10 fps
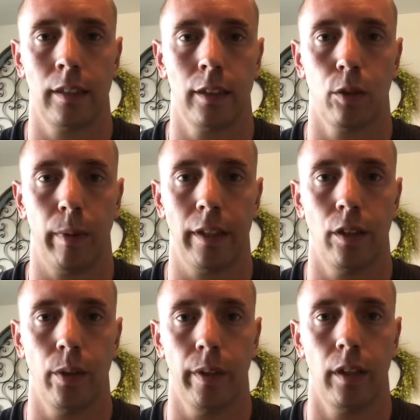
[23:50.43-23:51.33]
easiest way to
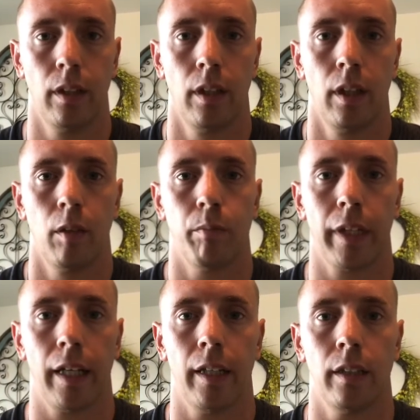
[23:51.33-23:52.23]
do it,
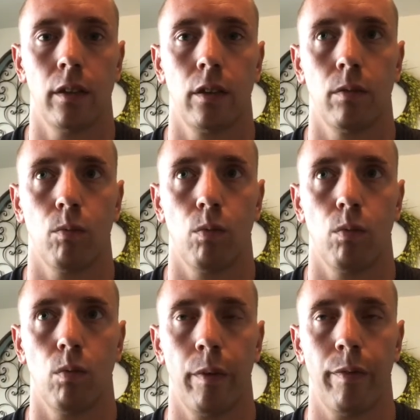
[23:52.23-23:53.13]
because
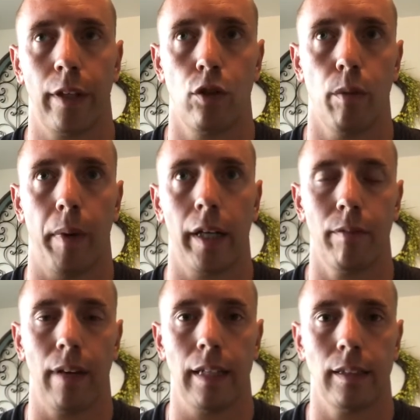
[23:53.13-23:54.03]
if they do the body
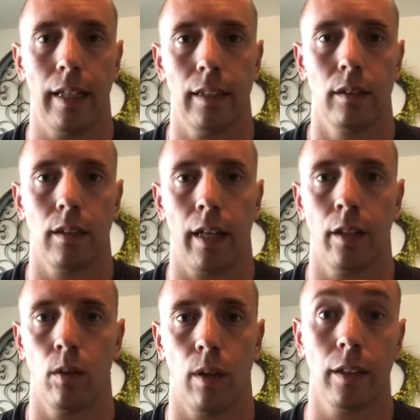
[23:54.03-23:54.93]
fat test,
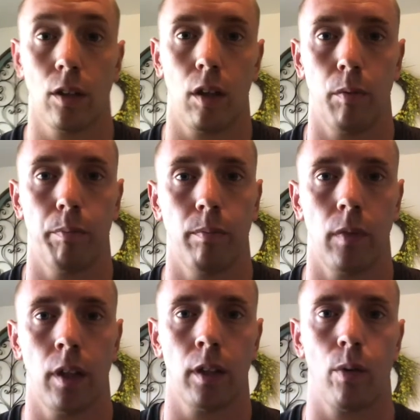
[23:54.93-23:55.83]
I saw
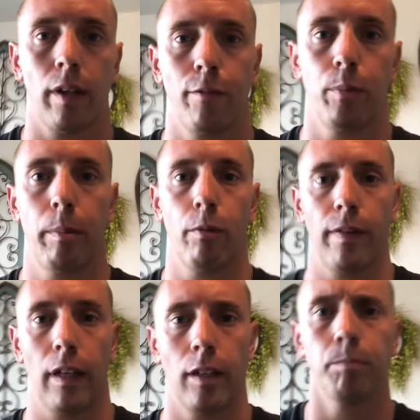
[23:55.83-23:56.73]
quite a few people
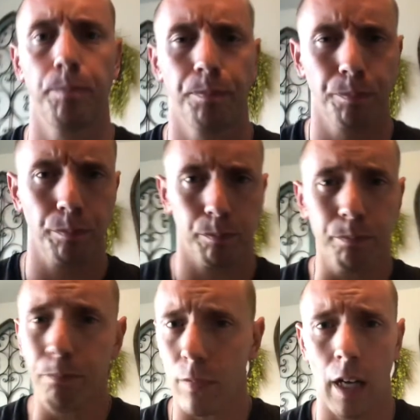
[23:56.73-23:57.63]
fail it.
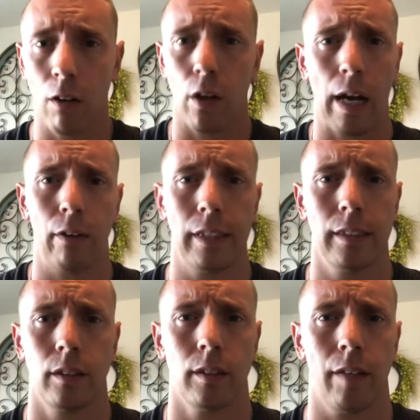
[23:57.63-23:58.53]
I don't know how it
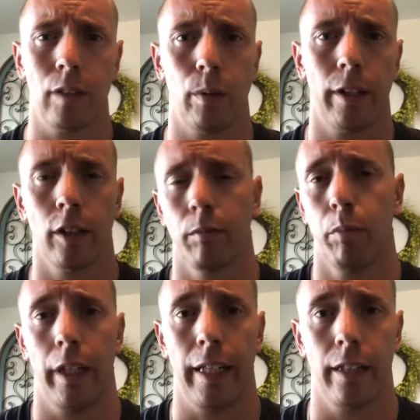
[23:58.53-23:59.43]
is everywhere,
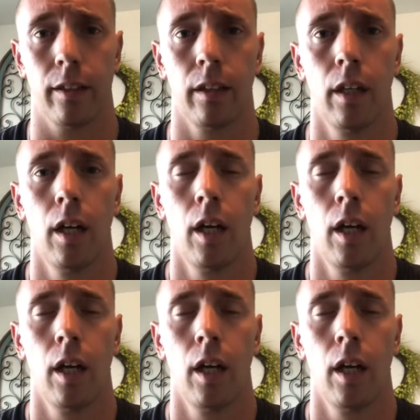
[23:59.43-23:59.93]
but here,